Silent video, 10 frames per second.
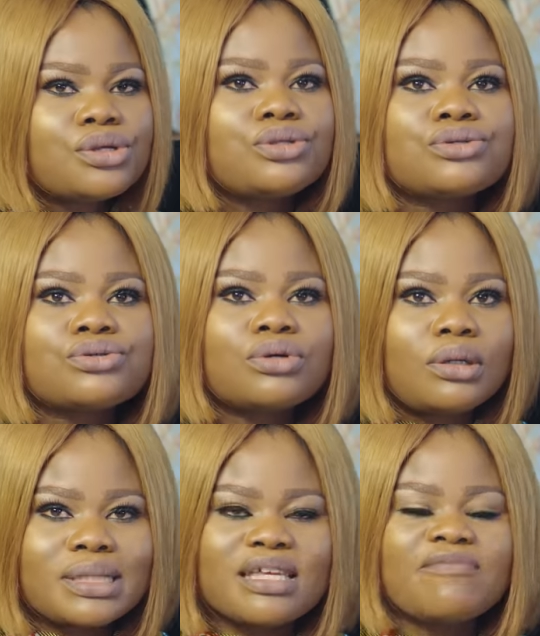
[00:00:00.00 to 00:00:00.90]
You need to
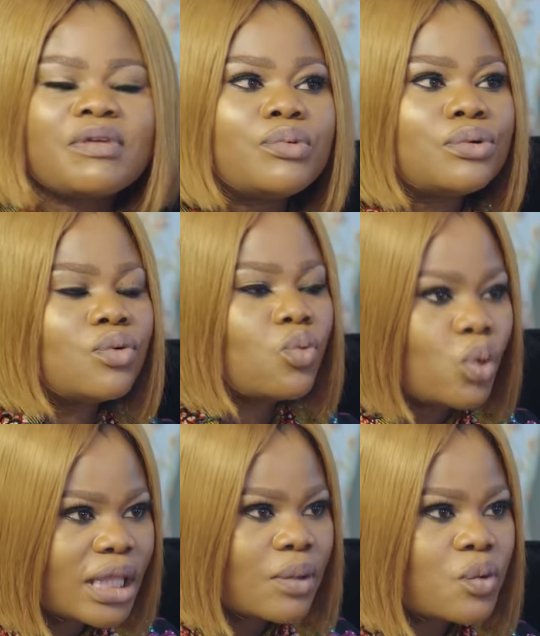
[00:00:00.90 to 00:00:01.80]
always give people
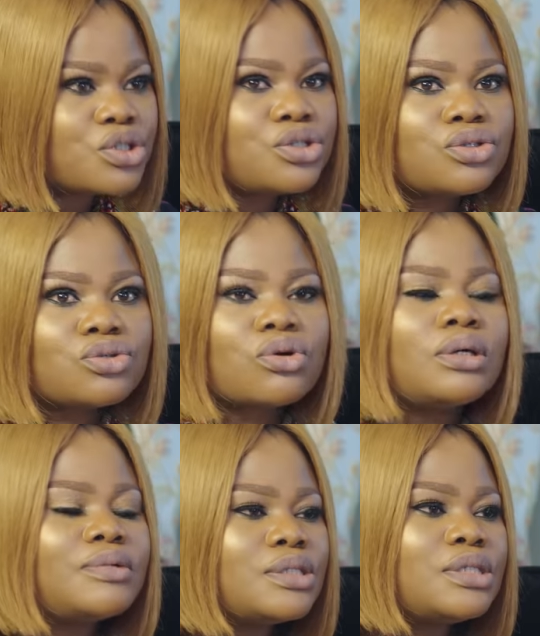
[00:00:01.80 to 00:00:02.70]
what they want. You need to
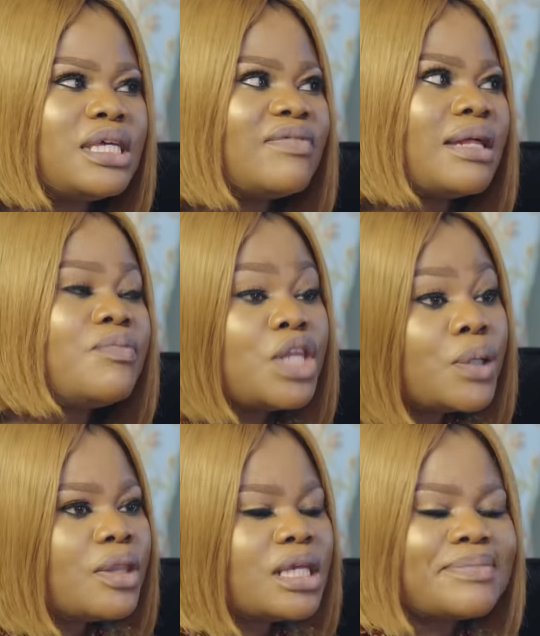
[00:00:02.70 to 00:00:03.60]
always give them
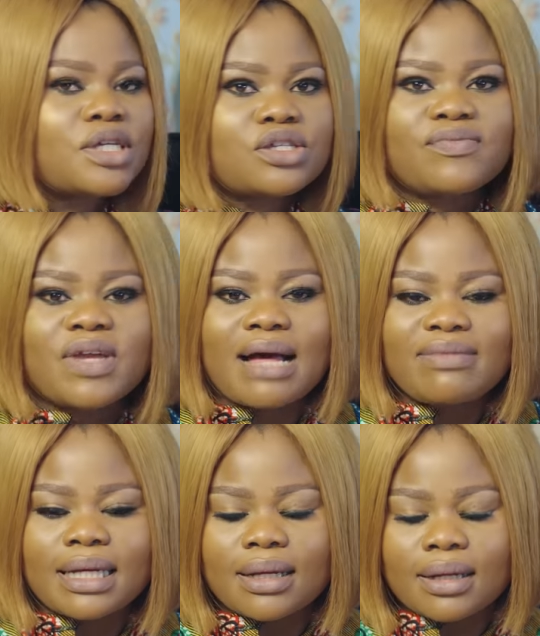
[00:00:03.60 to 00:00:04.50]
new things. Because if you
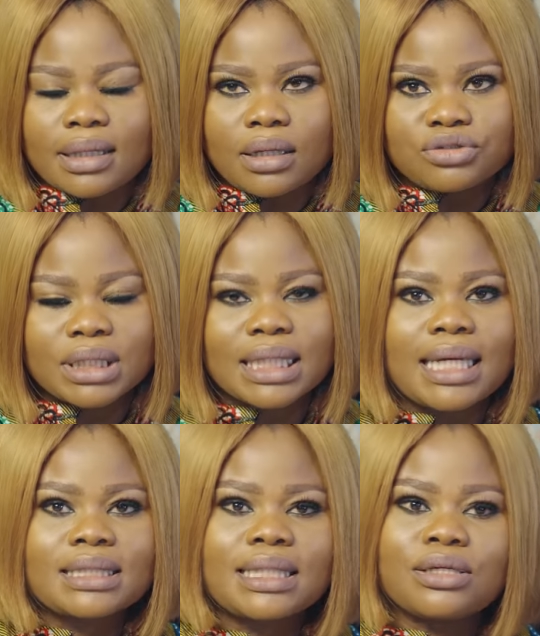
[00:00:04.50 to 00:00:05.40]
have like 100
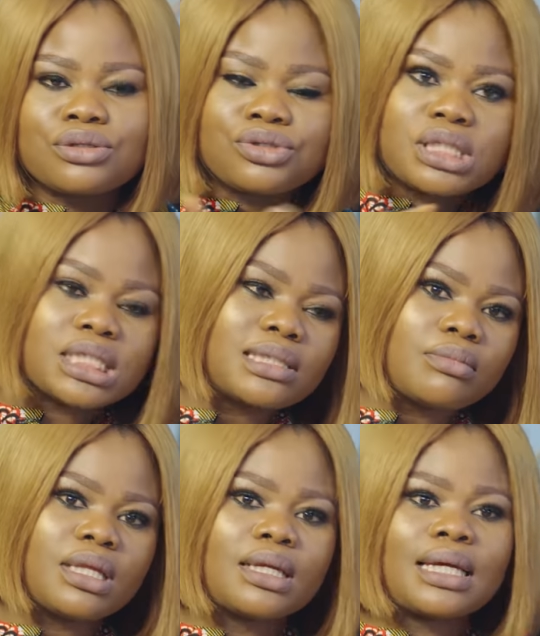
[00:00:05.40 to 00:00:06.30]
clients, I mean, you're doing the
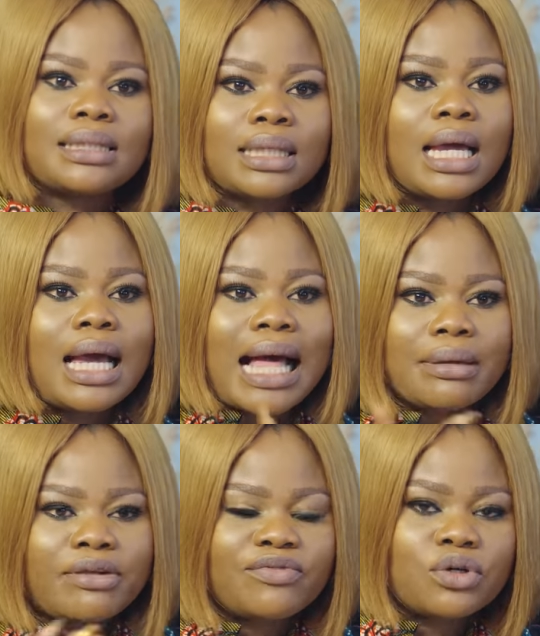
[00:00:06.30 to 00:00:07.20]
same thing and
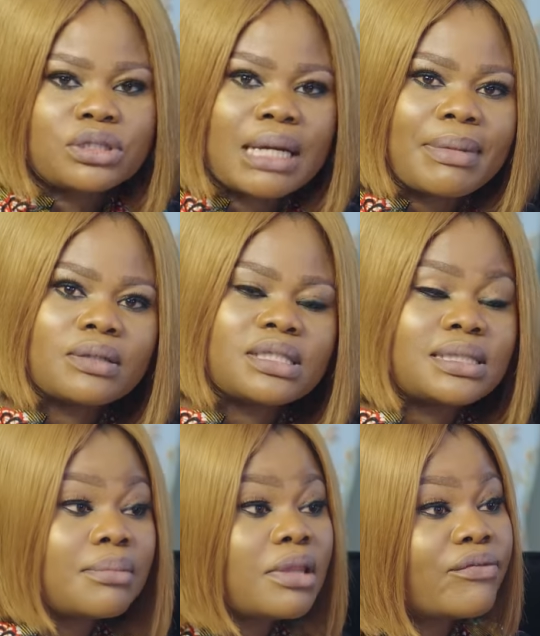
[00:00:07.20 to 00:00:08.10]
you've done about the
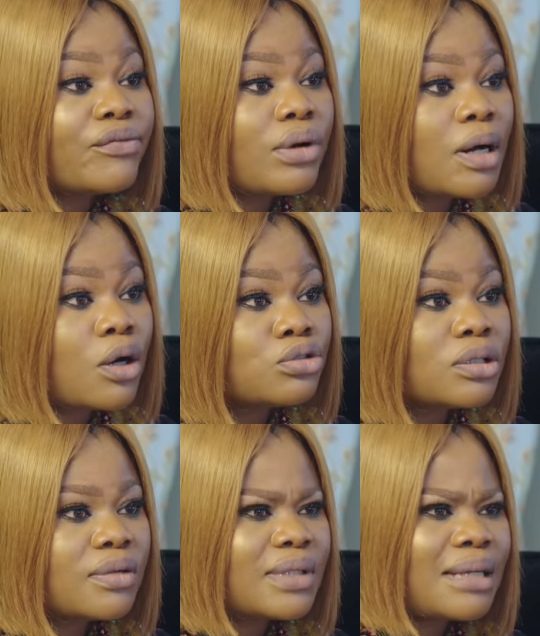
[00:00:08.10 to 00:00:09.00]
same thing for about
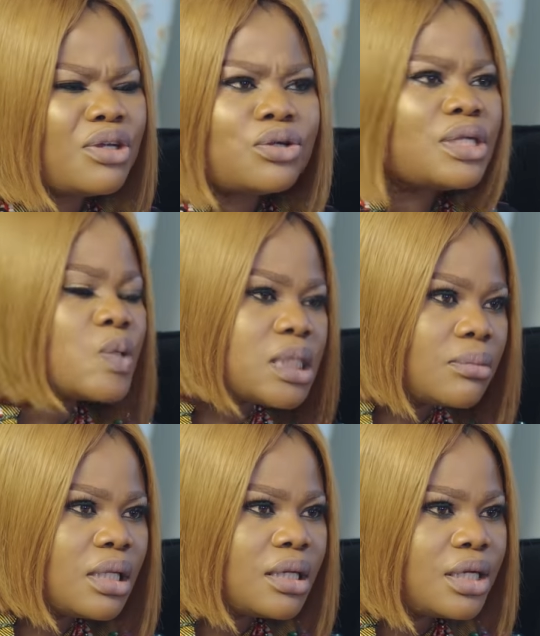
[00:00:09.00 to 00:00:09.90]
100 of them. You know, they want
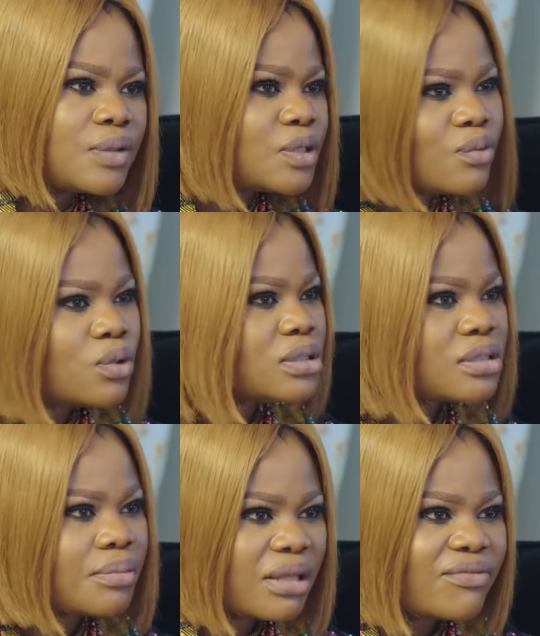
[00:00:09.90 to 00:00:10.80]
something new. They want
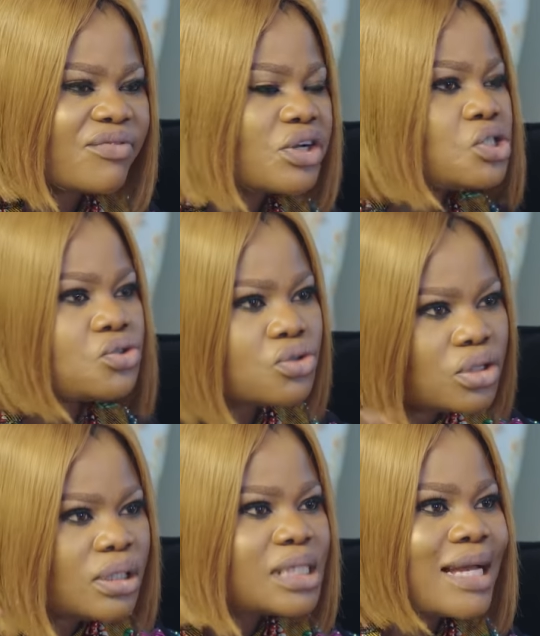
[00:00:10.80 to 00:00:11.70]
something fresh. So
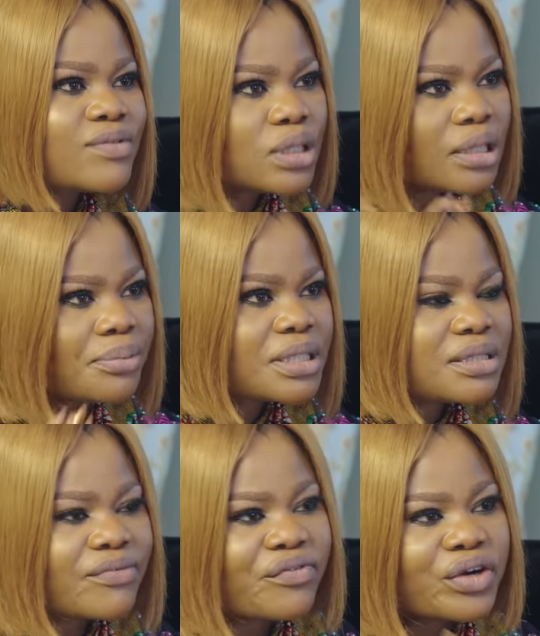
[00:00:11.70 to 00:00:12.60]
you always have to keep it
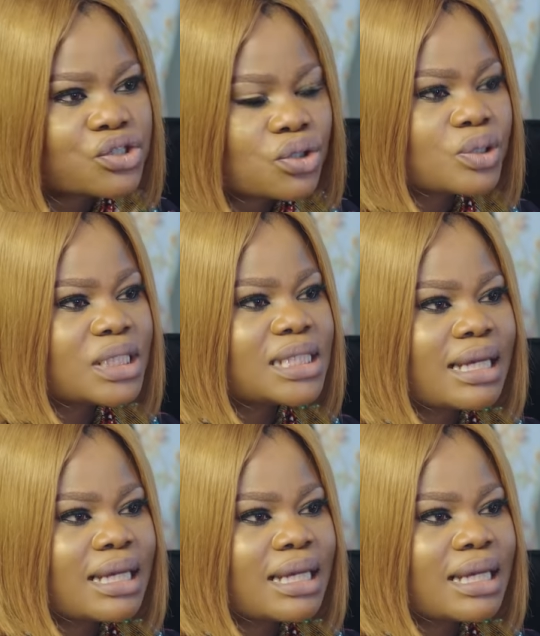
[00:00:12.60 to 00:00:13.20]
fresh all the